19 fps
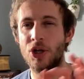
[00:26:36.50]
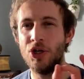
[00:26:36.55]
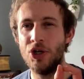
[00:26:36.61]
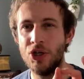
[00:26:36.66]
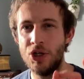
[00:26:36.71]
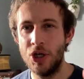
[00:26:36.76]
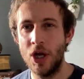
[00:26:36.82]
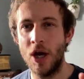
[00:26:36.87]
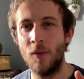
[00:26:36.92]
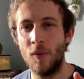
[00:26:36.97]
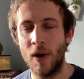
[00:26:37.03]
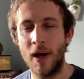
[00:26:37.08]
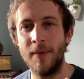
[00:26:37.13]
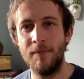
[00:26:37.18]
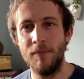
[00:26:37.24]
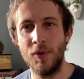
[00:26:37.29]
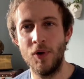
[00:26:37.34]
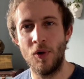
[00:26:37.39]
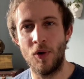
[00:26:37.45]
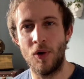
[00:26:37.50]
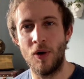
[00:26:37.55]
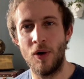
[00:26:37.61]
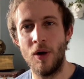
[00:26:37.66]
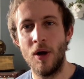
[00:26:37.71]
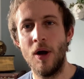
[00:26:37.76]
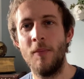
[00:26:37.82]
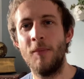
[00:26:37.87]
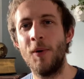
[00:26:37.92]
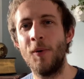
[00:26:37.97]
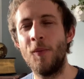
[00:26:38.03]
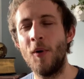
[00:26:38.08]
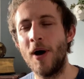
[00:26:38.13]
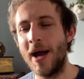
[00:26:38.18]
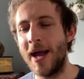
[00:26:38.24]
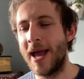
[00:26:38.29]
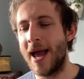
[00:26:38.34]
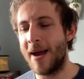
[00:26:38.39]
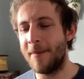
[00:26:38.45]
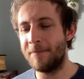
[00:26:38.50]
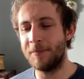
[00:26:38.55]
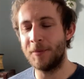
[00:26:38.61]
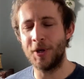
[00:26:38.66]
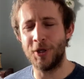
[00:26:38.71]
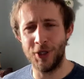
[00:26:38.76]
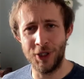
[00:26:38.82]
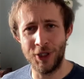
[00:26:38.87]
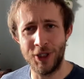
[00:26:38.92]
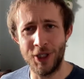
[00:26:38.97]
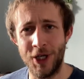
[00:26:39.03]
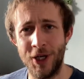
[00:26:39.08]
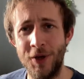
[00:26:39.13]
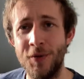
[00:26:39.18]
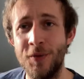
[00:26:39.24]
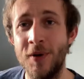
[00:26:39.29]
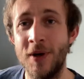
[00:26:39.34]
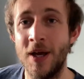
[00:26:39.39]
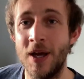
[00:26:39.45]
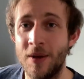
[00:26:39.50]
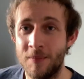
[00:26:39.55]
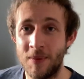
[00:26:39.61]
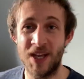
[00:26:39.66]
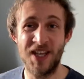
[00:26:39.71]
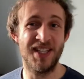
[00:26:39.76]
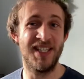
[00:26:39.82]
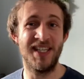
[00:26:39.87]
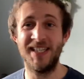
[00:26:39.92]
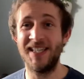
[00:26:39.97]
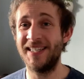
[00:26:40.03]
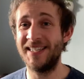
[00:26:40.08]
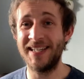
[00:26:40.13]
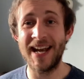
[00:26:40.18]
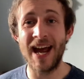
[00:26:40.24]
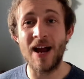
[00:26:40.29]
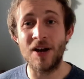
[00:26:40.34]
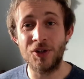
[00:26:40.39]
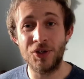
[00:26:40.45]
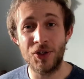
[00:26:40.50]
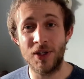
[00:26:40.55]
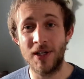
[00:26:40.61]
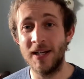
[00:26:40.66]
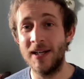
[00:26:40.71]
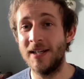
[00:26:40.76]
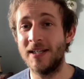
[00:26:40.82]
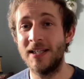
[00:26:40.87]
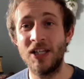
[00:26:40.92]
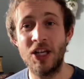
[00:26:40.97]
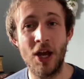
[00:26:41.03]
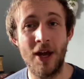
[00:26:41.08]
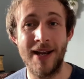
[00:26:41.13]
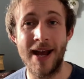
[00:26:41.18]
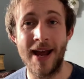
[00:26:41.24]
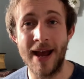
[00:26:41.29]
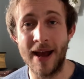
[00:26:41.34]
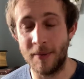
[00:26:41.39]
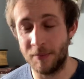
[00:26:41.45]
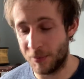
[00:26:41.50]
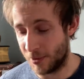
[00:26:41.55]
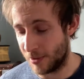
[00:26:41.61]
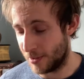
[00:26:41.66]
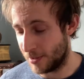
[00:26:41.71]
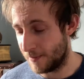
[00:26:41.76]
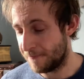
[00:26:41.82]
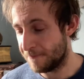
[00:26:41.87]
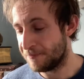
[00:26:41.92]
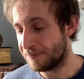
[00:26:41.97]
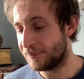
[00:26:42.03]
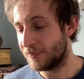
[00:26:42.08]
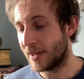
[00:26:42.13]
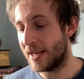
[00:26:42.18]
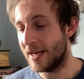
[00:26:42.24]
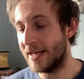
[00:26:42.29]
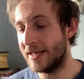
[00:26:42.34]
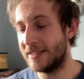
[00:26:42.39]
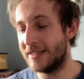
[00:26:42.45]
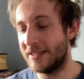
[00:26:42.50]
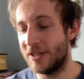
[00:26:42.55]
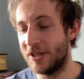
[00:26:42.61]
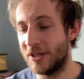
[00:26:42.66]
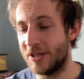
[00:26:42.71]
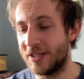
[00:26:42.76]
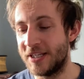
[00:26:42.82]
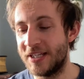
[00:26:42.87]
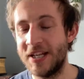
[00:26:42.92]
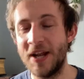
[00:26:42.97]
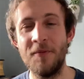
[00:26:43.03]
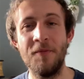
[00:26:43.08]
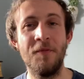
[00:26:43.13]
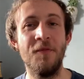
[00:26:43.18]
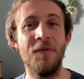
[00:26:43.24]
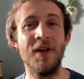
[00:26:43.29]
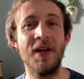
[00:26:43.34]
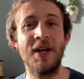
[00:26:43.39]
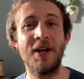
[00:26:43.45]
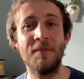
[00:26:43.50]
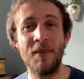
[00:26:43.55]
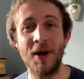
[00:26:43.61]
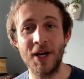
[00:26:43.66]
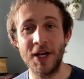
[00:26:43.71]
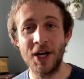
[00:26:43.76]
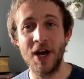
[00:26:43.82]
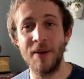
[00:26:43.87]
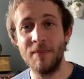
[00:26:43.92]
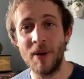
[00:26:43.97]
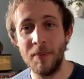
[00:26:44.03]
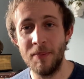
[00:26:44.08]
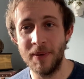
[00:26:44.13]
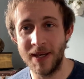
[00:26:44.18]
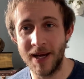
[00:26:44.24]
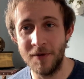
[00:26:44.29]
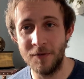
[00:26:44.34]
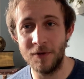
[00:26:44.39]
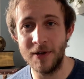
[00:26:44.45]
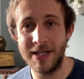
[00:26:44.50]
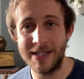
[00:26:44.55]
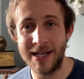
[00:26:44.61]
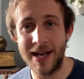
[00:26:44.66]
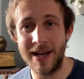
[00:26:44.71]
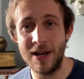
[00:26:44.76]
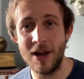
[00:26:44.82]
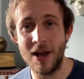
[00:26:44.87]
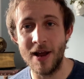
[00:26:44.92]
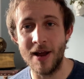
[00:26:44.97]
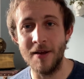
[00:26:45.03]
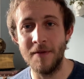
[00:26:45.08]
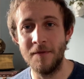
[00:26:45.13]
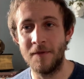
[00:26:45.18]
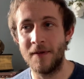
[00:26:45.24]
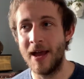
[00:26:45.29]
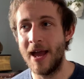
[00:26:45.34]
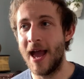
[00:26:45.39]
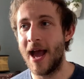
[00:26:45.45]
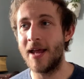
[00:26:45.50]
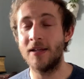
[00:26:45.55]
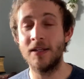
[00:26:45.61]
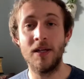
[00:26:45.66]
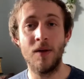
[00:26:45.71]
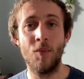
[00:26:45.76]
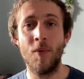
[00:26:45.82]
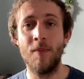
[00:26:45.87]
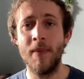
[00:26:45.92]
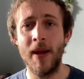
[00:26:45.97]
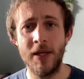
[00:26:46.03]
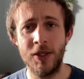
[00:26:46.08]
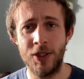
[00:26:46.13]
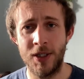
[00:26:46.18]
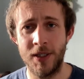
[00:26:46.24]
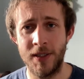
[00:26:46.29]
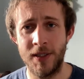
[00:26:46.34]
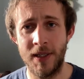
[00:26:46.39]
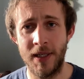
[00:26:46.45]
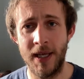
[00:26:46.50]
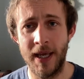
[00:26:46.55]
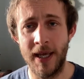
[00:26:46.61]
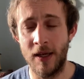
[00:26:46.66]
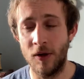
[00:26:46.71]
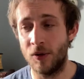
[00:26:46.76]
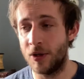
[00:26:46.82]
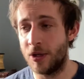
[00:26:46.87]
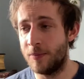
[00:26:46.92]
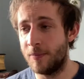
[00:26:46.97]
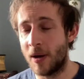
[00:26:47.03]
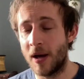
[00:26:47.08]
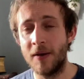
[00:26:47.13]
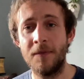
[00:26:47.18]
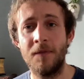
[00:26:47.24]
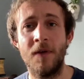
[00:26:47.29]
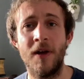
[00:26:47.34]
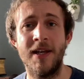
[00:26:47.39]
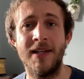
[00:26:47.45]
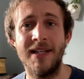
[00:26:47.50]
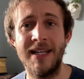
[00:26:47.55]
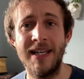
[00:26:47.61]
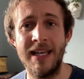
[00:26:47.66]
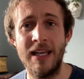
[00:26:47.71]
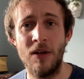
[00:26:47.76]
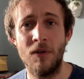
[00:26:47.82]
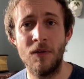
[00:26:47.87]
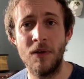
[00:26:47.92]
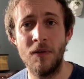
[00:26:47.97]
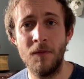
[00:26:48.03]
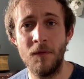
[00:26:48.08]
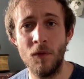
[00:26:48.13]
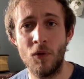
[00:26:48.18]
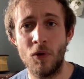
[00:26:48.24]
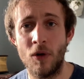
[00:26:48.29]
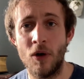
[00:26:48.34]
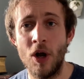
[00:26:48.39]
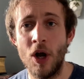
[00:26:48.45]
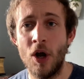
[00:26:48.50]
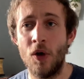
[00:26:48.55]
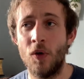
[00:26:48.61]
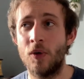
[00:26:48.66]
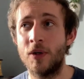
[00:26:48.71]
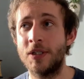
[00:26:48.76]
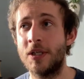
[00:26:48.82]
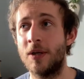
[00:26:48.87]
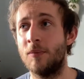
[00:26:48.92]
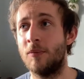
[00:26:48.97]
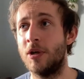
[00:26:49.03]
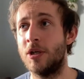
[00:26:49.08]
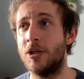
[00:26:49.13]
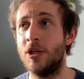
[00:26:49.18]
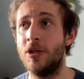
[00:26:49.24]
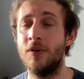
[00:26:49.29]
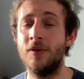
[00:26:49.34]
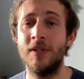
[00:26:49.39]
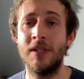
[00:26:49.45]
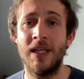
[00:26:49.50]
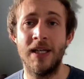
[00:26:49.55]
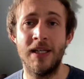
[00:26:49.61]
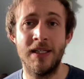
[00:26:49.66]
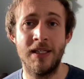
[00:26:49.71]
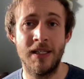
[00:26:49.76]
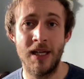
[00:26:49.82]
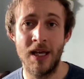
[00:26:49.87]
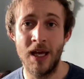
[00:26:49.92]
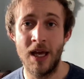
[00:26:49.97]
No, I'm not. But what I am going to do, because this is naturally and it's going to happen, is that something might come up in everyday life and someone mentions a key, or you might find a key on the floor, or someone uses